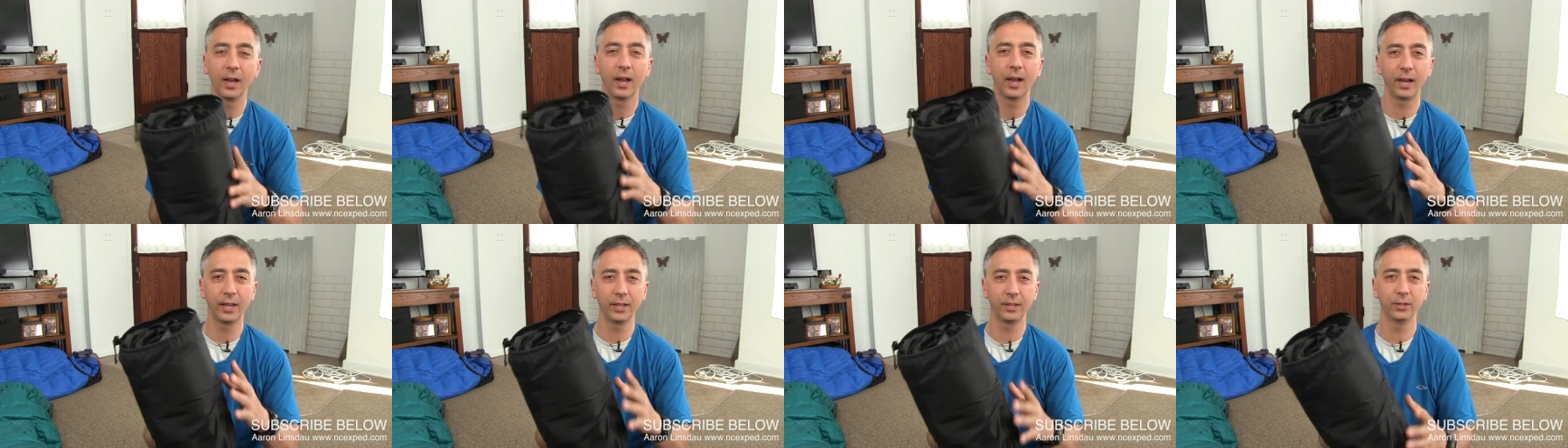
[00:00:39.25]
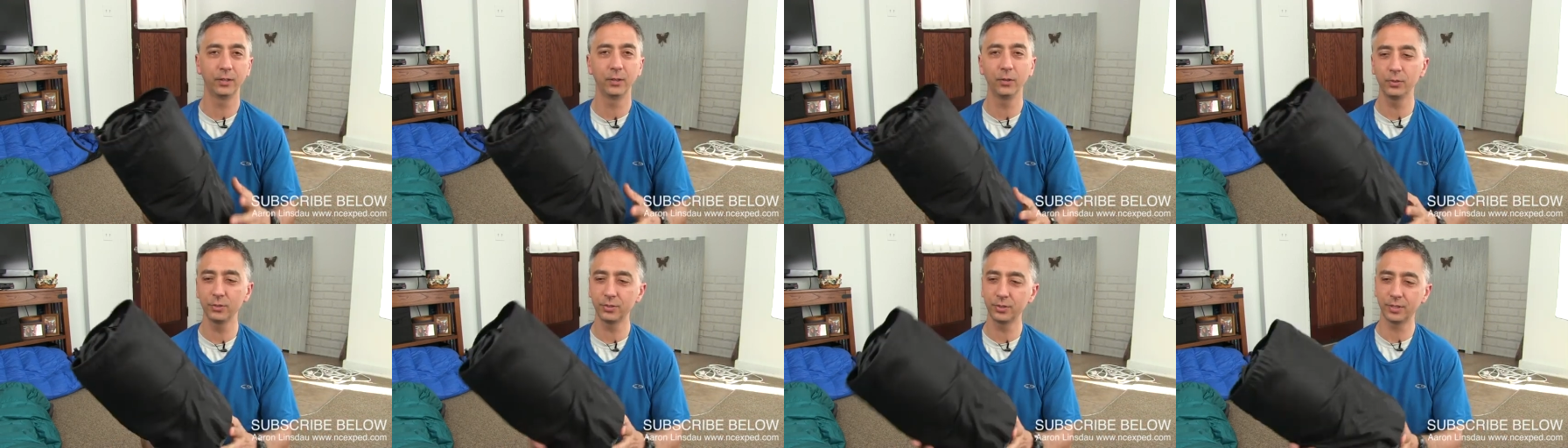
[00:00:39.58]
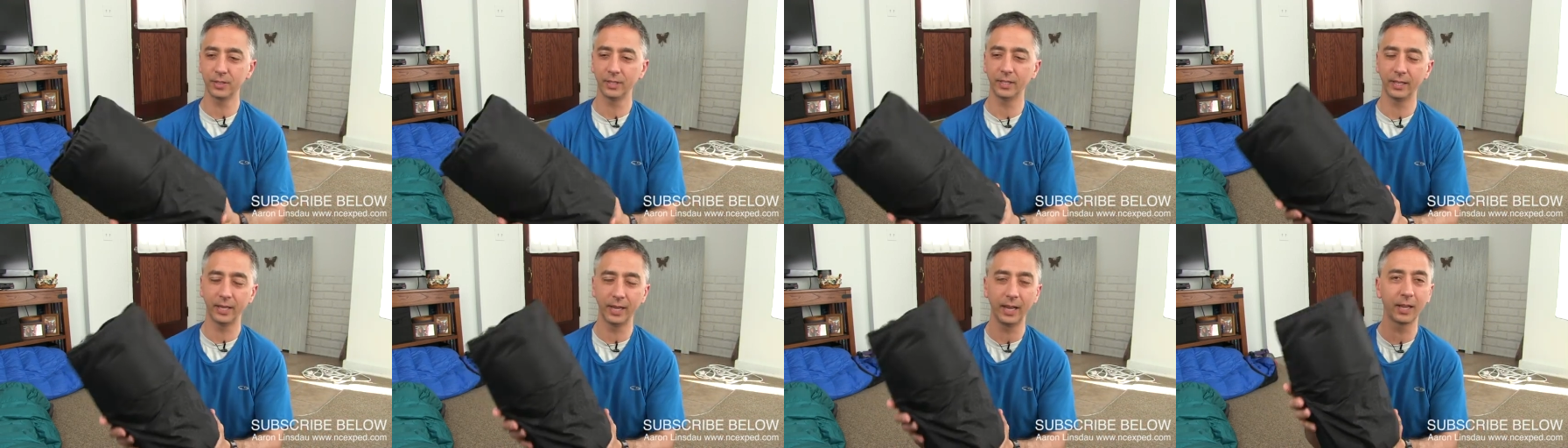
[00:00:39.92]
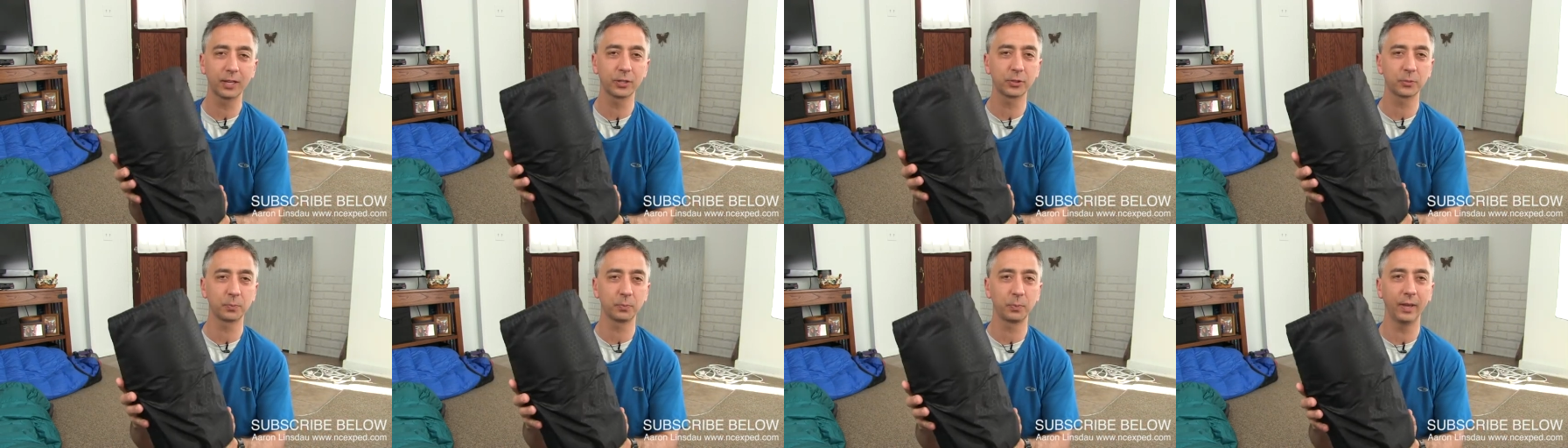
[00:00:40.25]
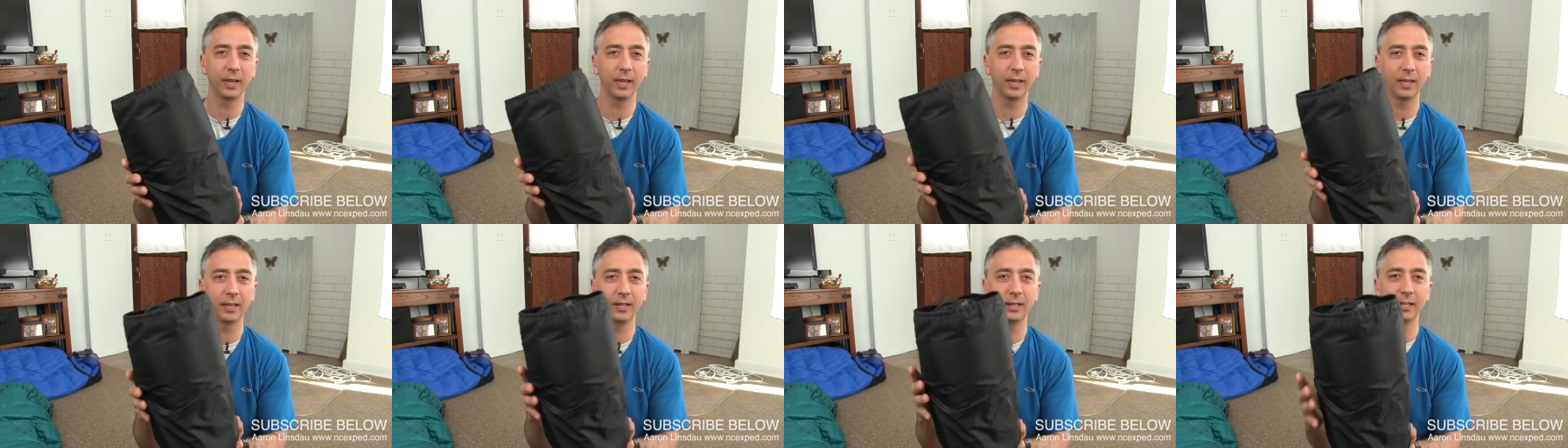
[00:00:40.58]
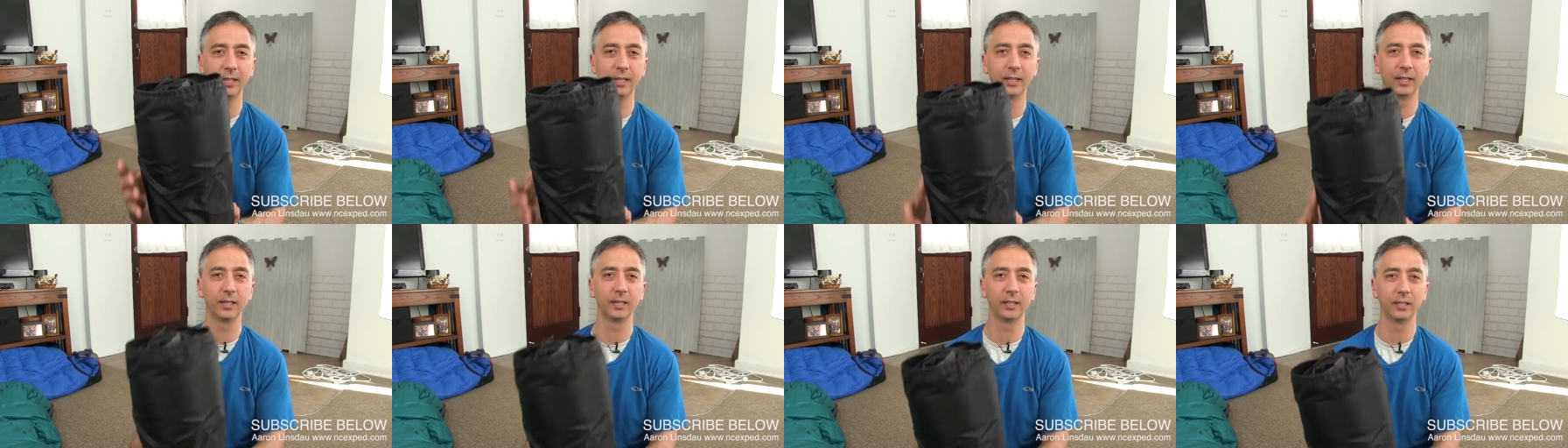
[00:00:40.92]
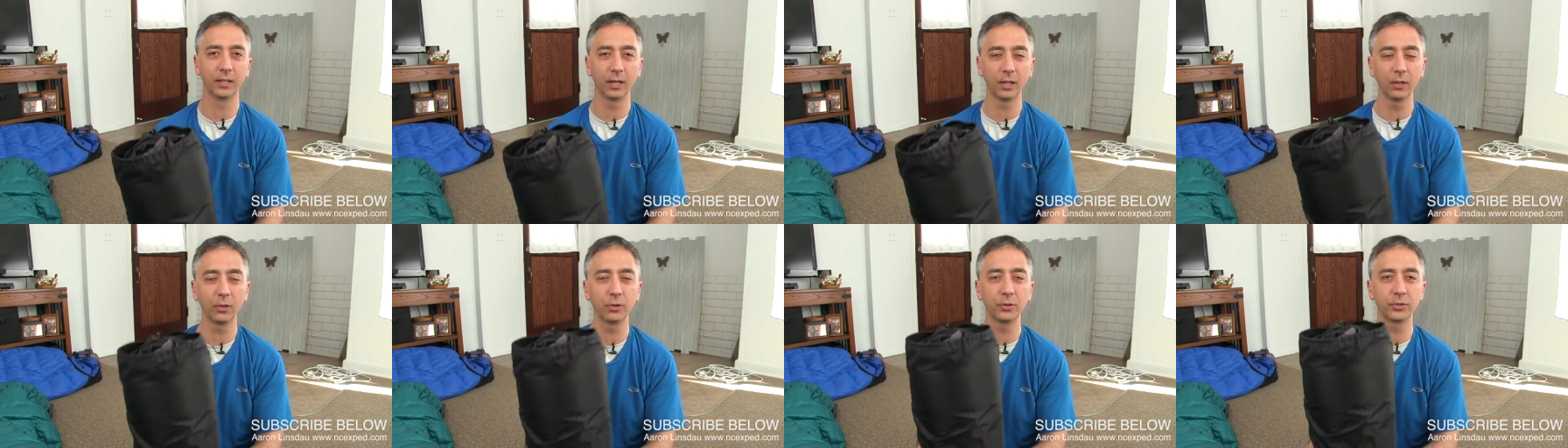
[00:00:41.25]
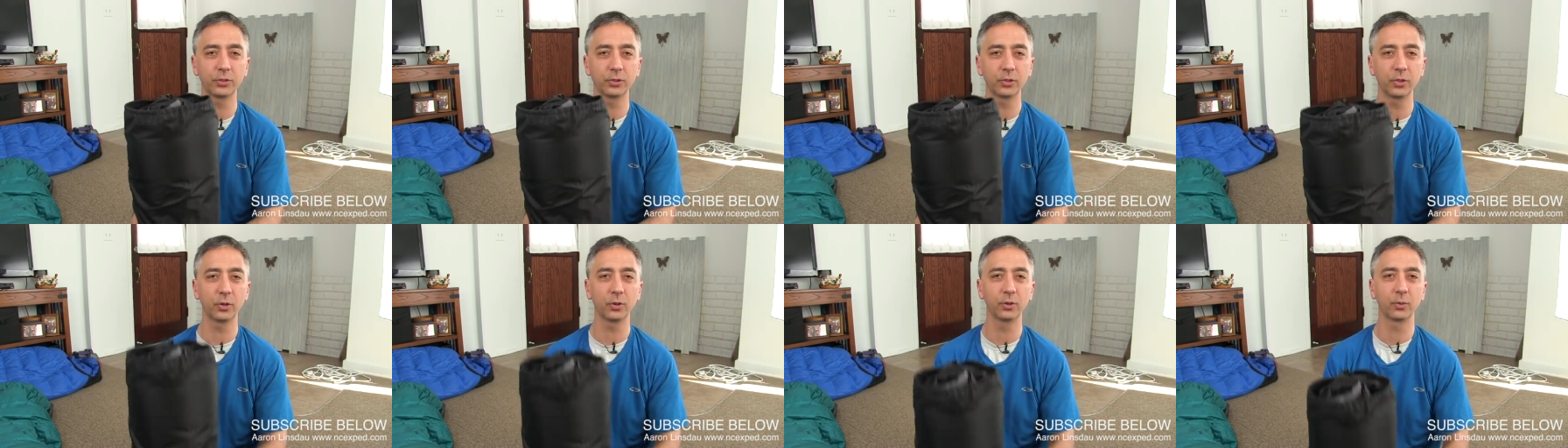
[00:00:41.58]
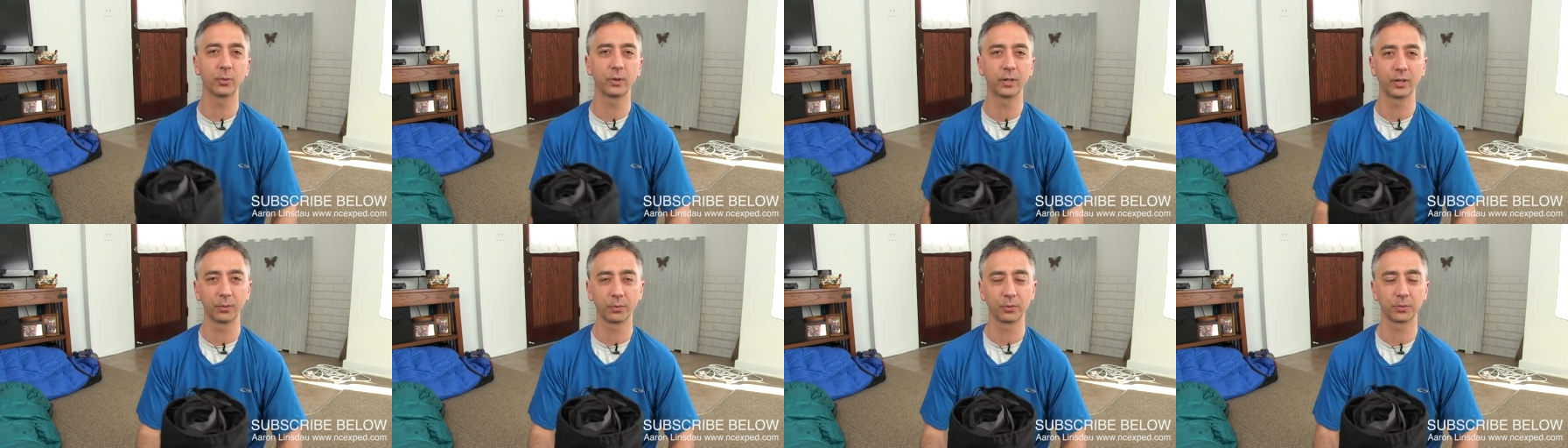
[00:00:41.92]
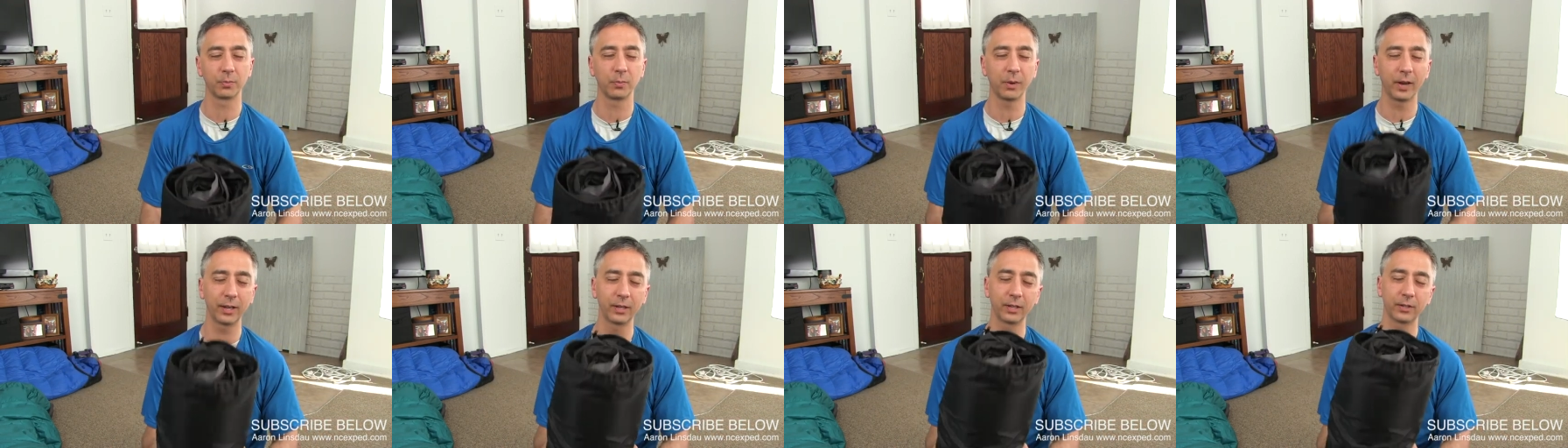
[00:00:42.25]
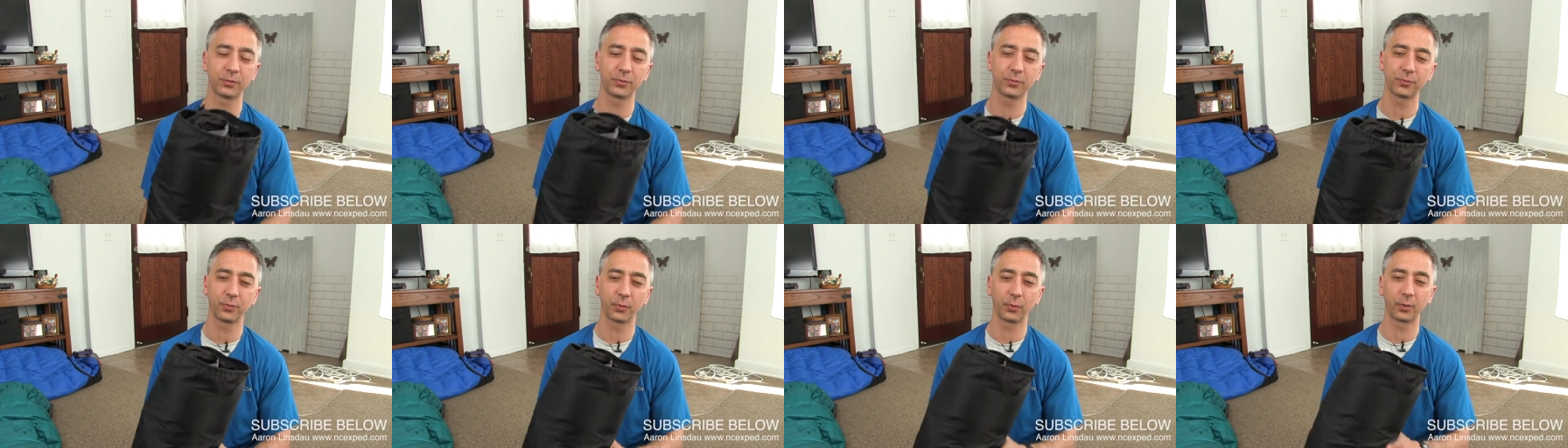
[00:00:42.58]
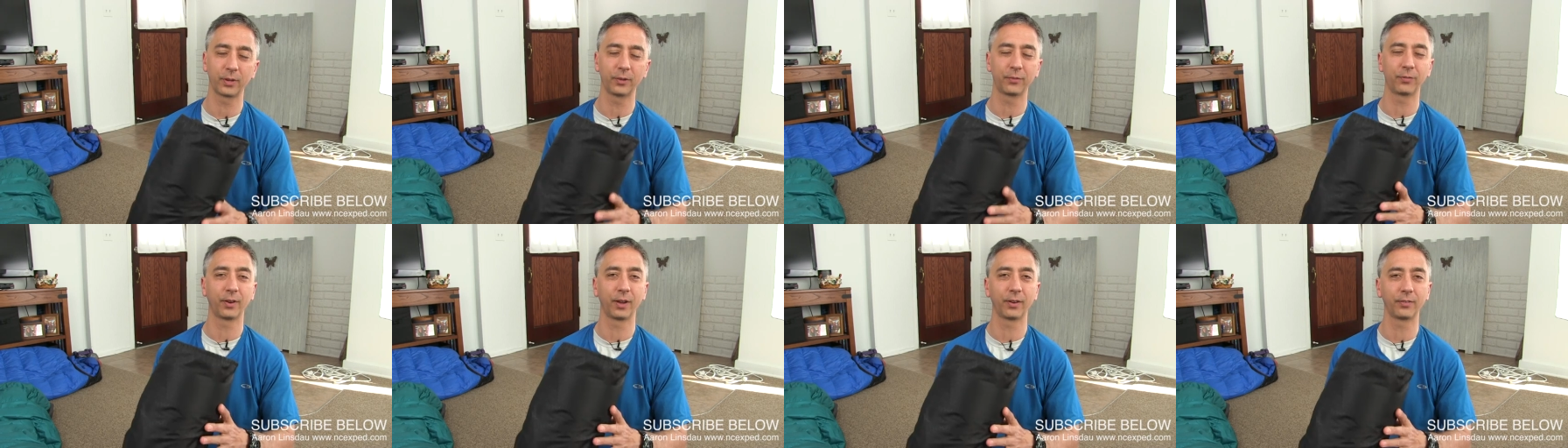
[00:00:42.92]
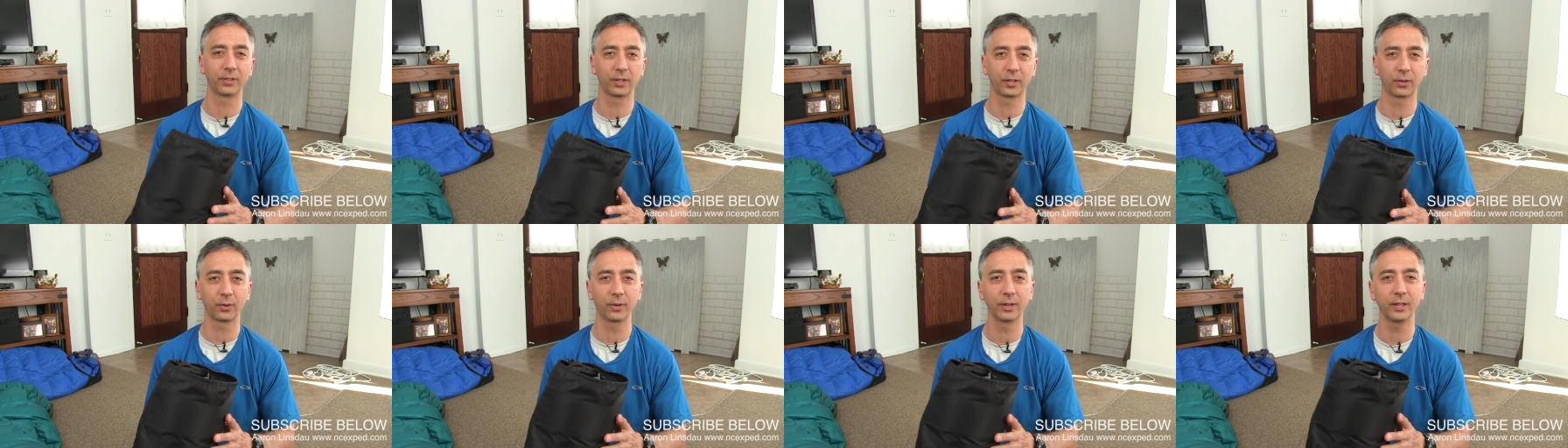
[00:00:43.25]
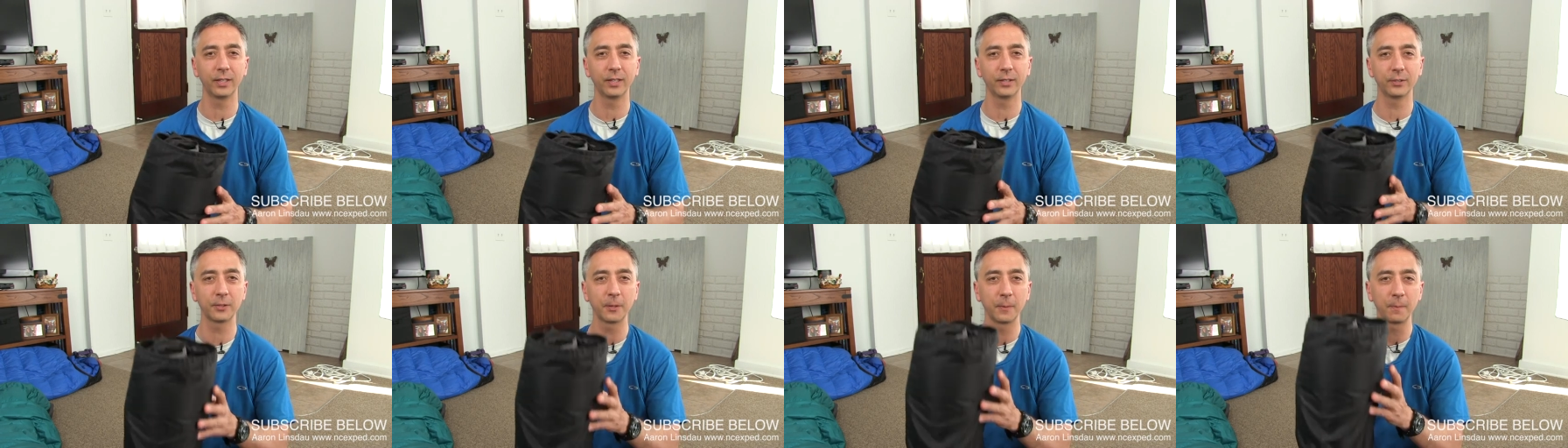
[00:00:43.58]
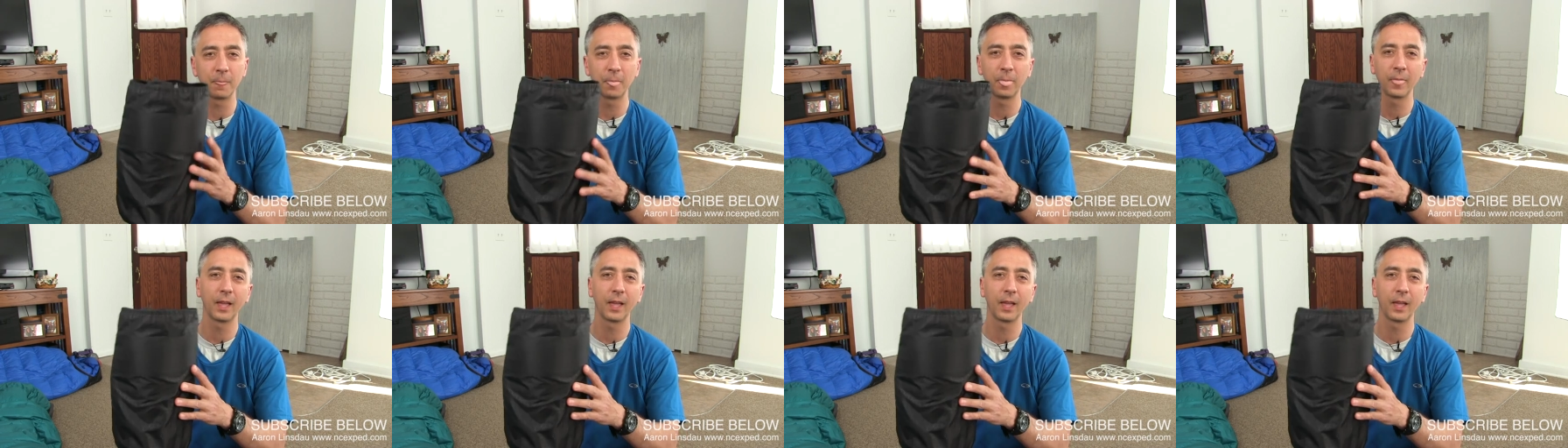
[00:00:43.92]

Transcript: I used the Exped in Yellowstone when it was minus 45 degrees.